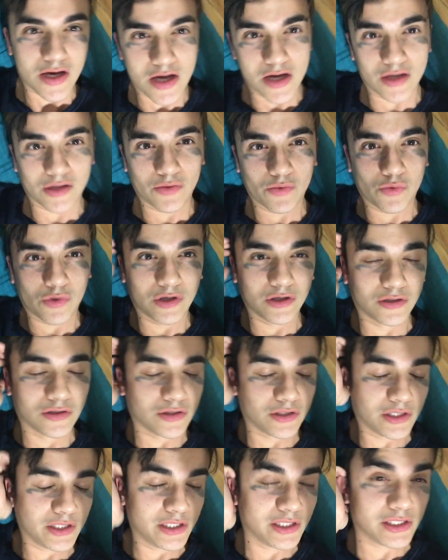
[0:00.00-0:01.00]
And
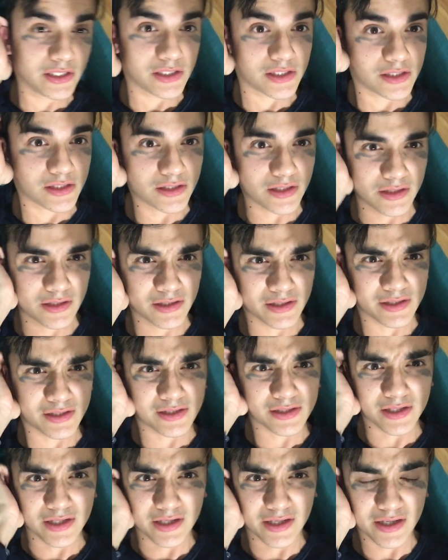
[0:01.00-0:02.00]
well, it's the
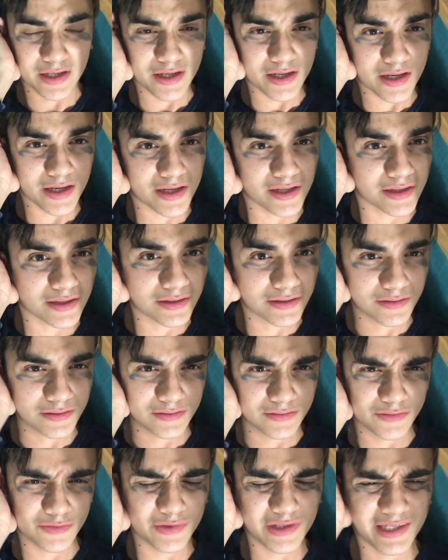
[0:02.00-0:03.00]
next day, and
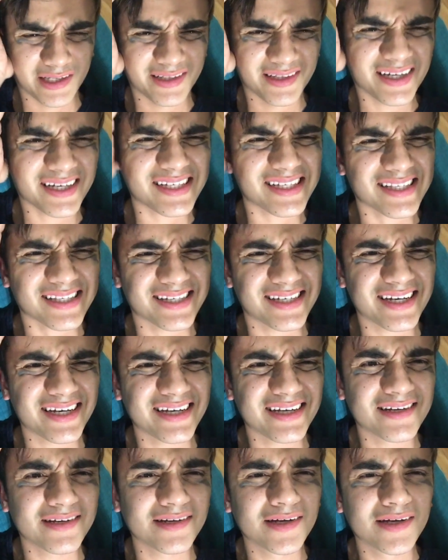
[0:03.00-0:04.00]
wait, next
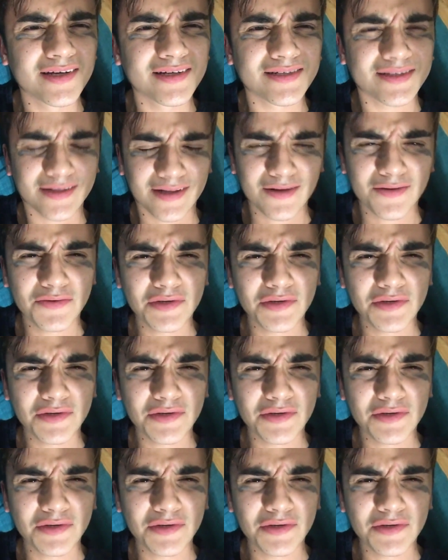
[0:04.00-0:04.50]
day? Did I